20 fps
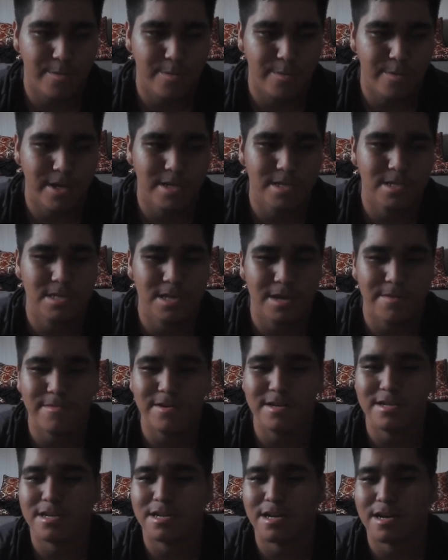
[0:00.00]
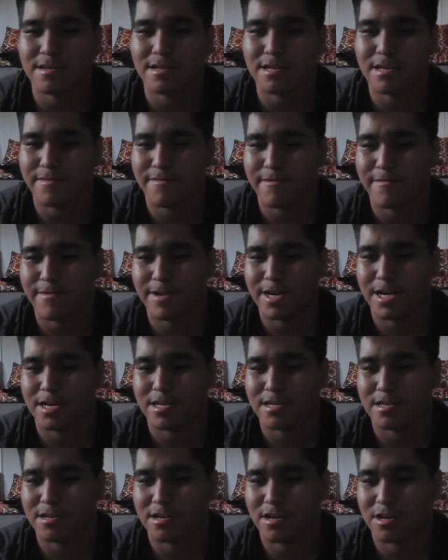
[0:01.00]
when someone comes from
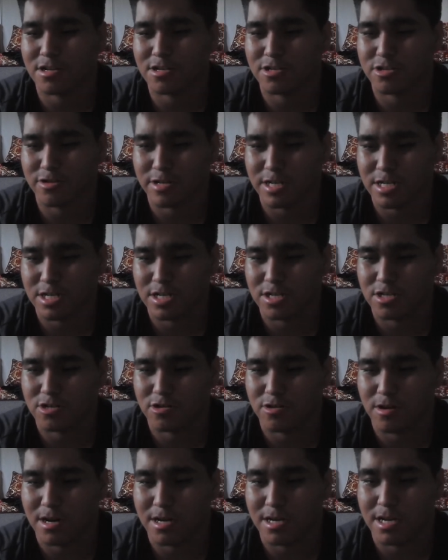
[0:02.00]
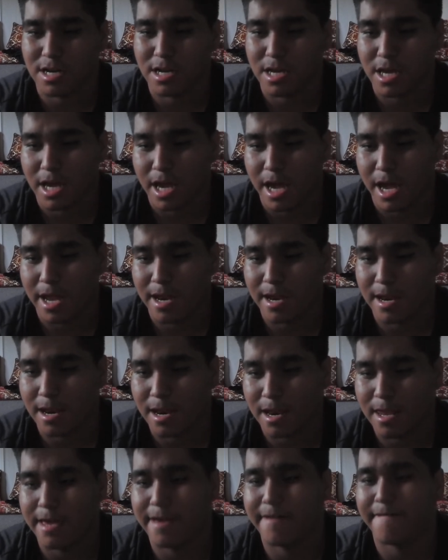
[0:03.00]
another country to try
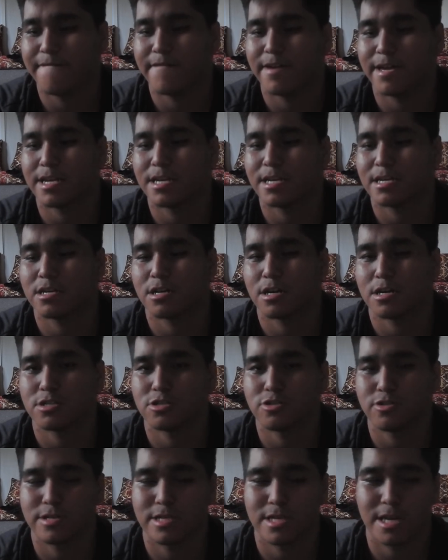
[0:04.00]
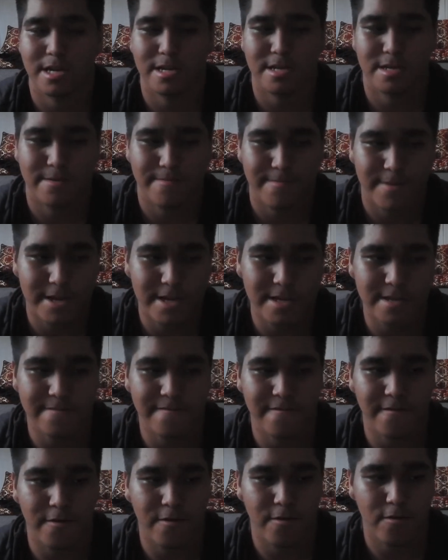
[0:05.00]
and live in a country that is
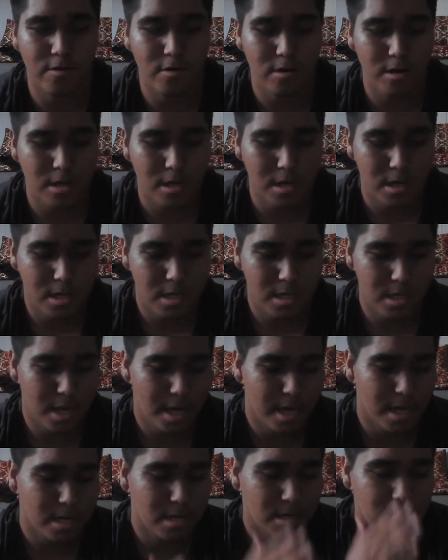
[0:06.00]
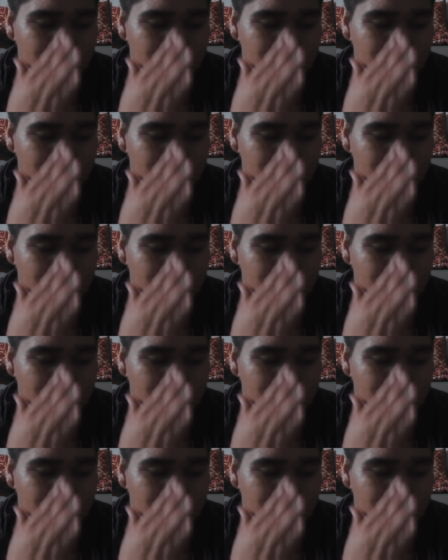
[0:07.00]
peaceful, that